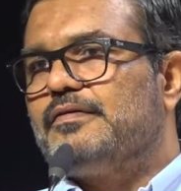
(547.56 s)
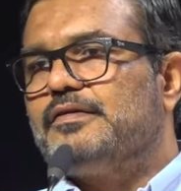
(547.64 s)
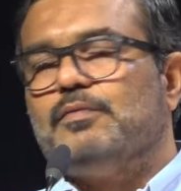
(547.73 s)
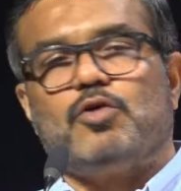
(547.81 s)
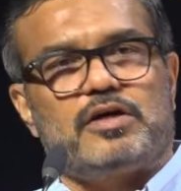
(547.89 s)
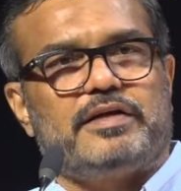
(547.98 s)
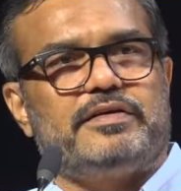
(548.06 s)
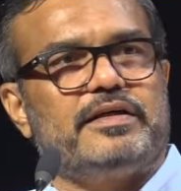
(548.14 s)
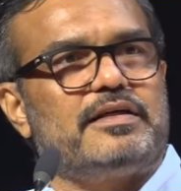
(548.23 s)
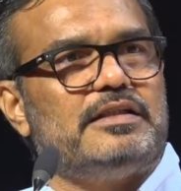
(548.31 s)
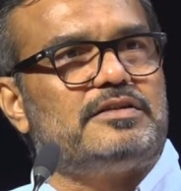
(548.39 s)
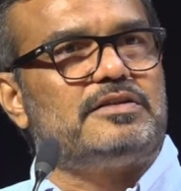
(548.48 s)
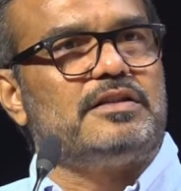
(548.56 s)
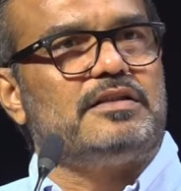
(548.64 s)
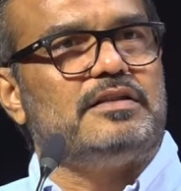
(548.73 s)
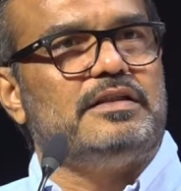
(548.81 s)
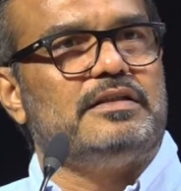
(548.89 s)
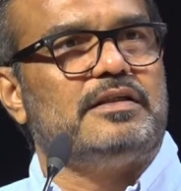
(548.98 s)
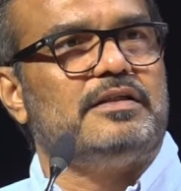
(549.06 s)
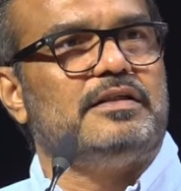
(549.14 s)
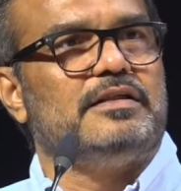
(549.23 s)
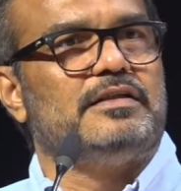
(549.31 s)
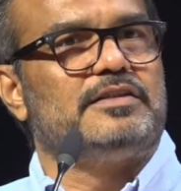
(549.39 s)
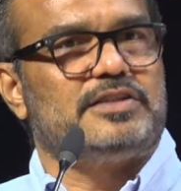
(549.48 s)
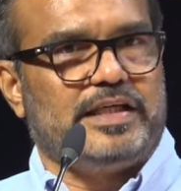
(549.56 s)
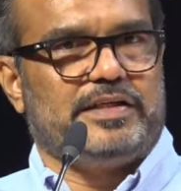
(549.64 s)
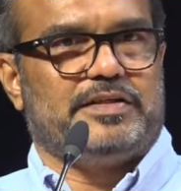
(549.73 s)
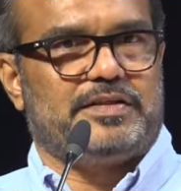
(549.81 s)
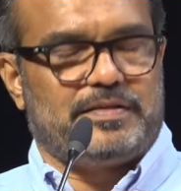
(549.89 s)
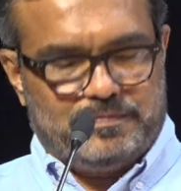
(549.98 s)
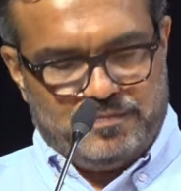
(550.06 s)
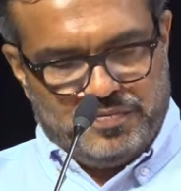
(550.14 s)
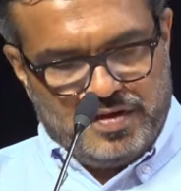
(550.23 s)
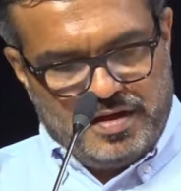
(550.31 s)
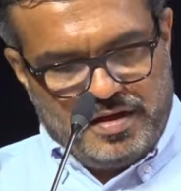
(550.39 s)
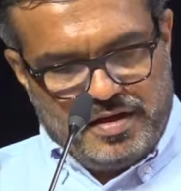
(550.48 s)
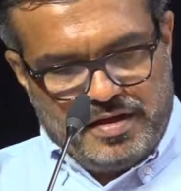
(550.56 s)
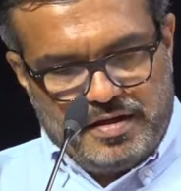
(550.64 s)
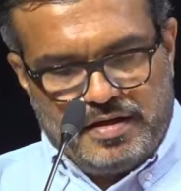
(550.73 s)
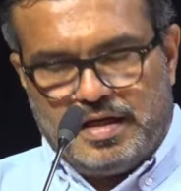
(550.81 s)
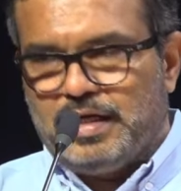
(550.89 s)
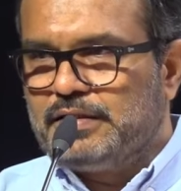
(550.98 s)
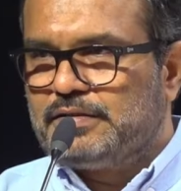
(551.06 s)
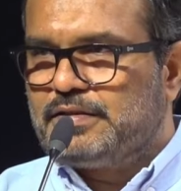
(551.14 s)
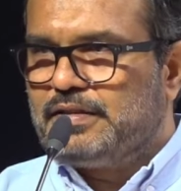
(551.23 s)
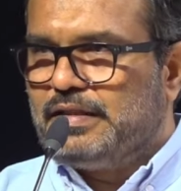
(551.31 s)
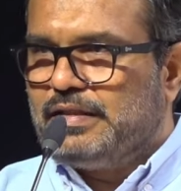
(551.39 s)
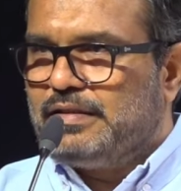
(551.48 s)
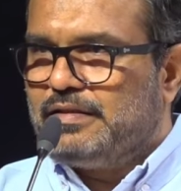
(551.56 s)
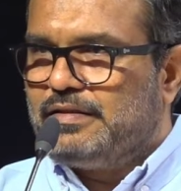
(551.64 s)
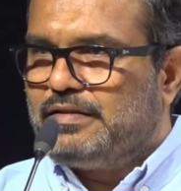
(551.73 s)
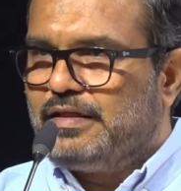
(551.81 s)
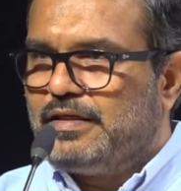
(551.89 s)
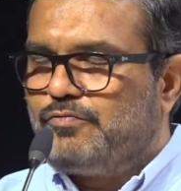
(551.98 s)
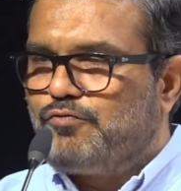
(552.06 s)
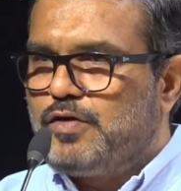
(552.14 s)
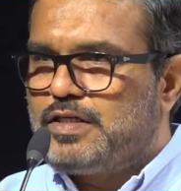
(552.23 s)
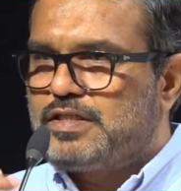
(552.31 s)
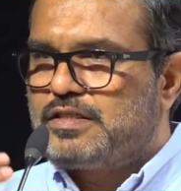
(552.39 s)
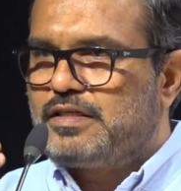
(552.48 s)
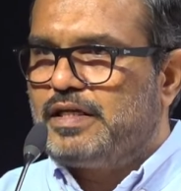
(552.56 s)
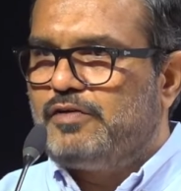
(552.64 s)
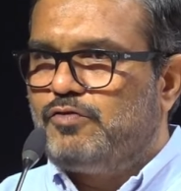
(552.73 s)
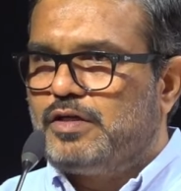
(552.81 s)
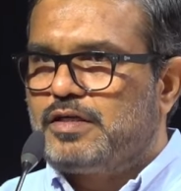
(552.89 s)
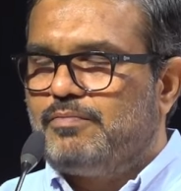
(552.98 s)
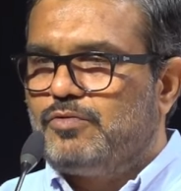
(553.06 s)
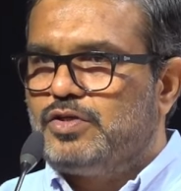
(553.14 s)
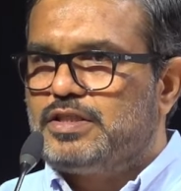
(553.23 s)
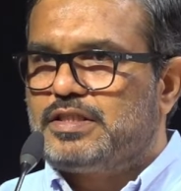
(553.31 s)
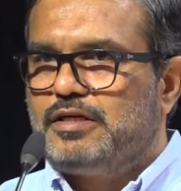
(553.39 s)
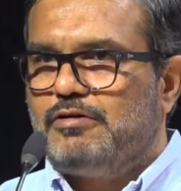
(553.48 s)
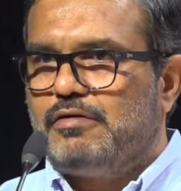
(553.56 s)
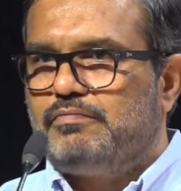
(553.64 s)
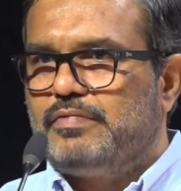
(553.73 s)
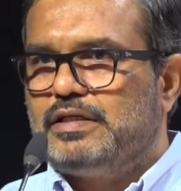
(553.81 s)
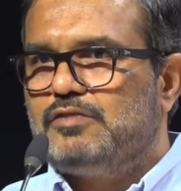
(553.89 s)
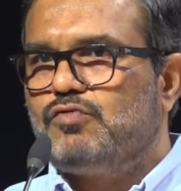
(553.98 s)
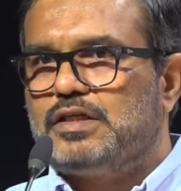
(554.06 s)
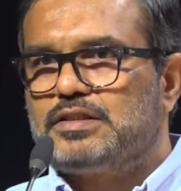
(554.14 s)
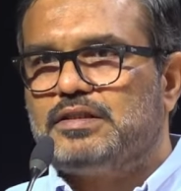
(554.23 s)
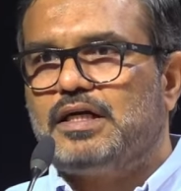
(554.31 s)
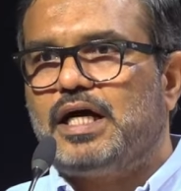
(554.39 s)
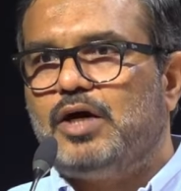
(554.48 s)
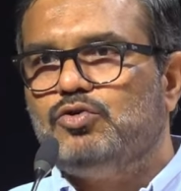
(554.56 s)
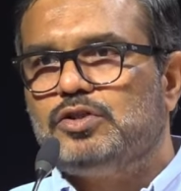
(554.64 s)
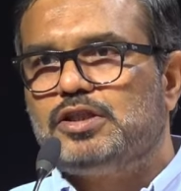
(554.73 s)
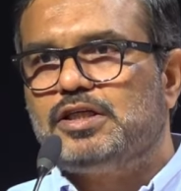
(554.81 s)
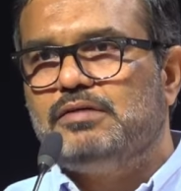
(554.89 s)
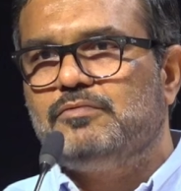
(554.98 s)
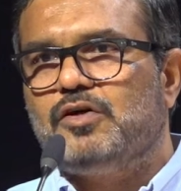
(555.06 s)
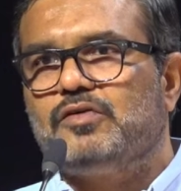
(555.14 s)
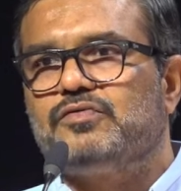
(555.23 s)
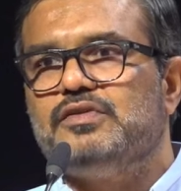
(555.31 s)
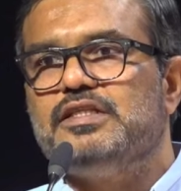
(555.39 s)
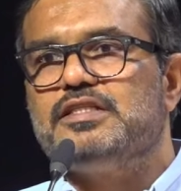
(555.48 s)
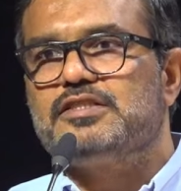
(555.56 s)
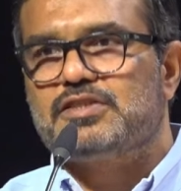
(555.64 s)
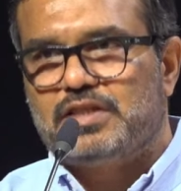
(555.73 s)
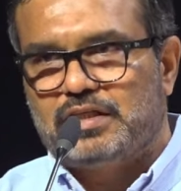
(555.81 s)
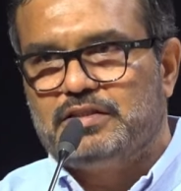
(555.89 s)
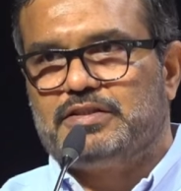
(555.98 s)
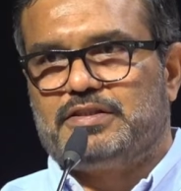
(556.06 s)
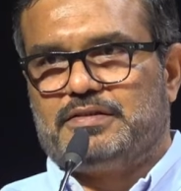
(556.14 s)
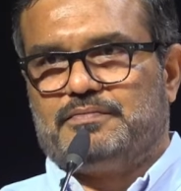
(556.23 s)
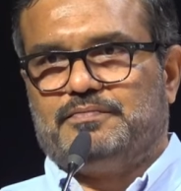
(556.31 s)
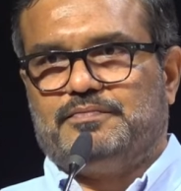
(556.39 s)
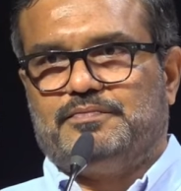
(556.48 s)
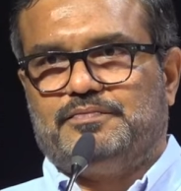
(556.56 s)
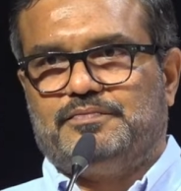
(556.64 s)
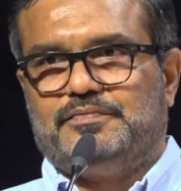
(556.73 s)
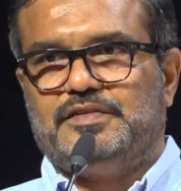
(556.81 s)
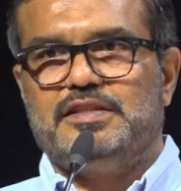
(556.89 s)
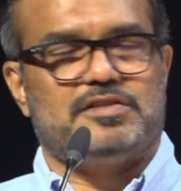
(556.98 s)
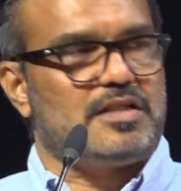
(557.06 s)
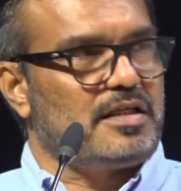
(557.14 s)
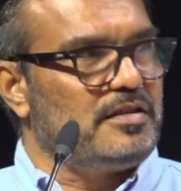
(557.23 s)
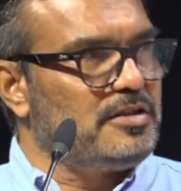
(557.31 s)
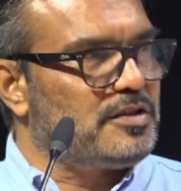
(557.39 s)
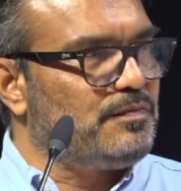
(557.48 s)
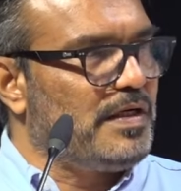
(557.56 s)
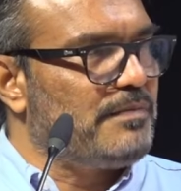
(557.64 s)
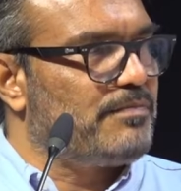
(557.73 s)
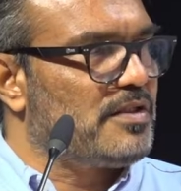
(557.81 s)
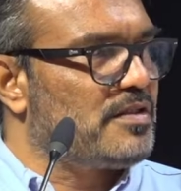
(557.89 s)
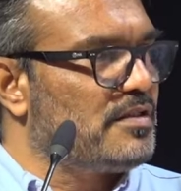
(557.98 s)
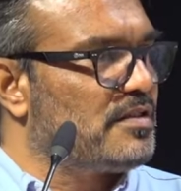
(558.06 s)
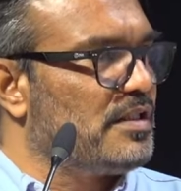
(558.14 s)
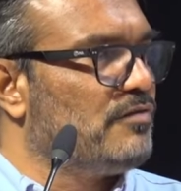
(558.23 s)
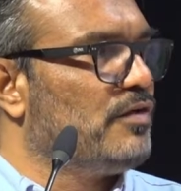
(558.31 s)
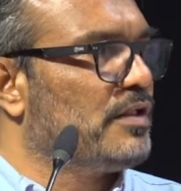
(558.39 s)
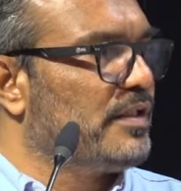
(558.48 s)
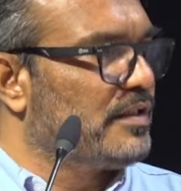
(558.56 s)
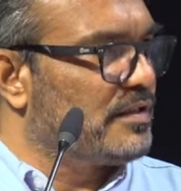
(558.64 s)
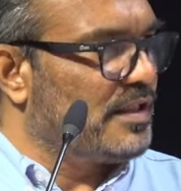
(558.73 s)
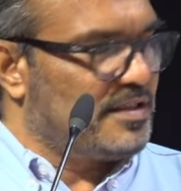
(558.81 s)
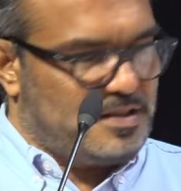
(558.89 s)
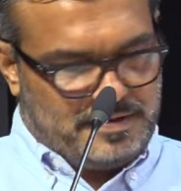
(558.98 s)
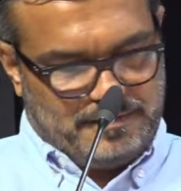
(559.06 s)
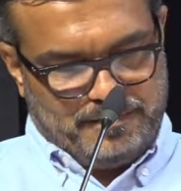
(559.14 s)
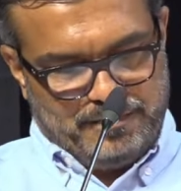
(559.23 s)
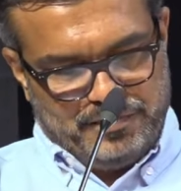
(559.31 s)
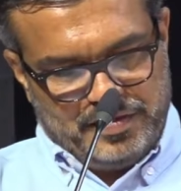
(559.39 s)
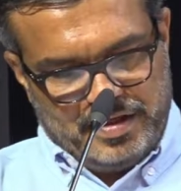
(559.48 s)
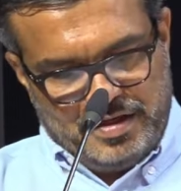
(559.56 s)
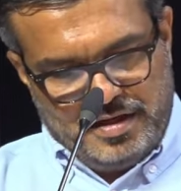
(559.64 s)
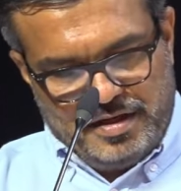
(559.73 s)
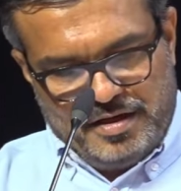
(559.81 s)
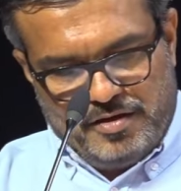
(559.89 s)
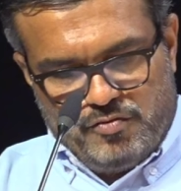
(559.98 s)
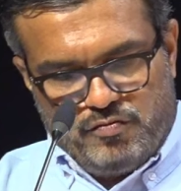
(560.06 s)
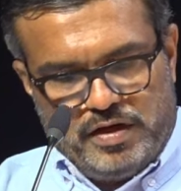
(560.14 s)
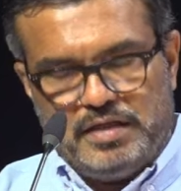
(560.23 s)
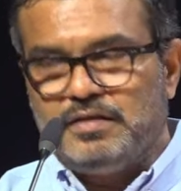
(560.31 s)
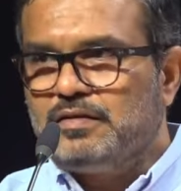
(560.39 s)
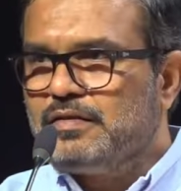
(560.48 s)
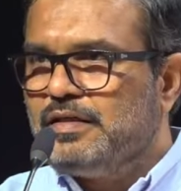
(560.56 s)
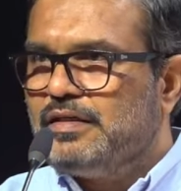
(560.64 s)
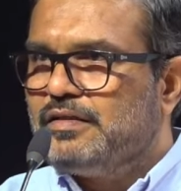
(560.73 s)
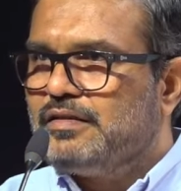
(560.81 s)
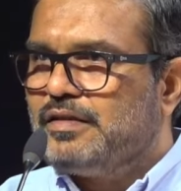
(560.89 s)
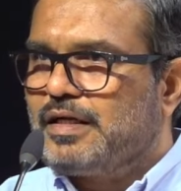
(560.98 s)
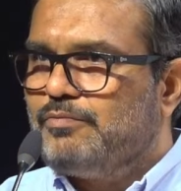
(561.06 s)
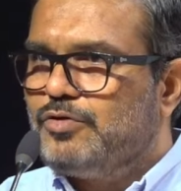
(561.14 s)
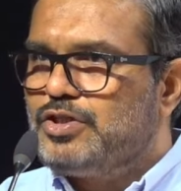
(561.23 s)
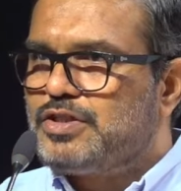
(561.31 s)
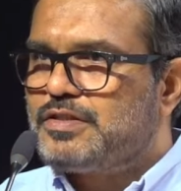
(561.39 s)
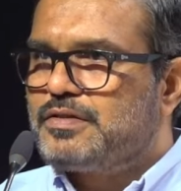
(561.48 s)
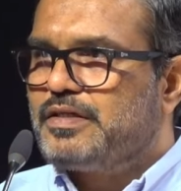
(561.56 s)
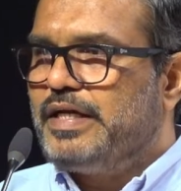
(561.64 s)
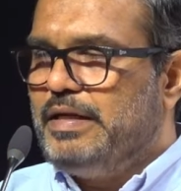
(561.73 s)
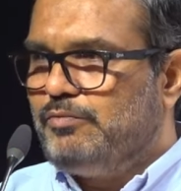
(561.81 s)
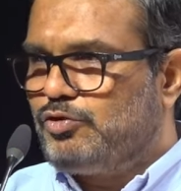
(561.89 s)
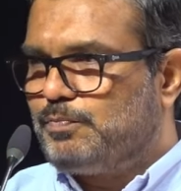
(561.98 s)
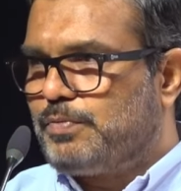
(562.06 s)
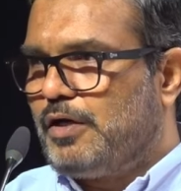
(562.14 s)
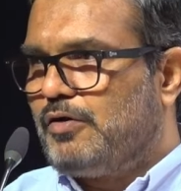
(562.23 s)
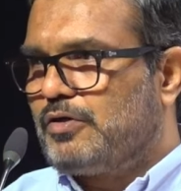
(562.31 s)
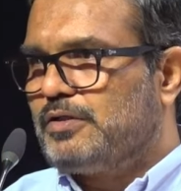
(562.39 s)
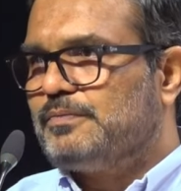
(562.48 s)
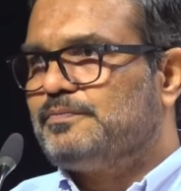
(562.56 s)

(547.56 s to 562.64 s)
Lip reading: democratic culture in the state. And the first ever communist government was the outcome of these struggles by peasants and working class. When the communists came to power,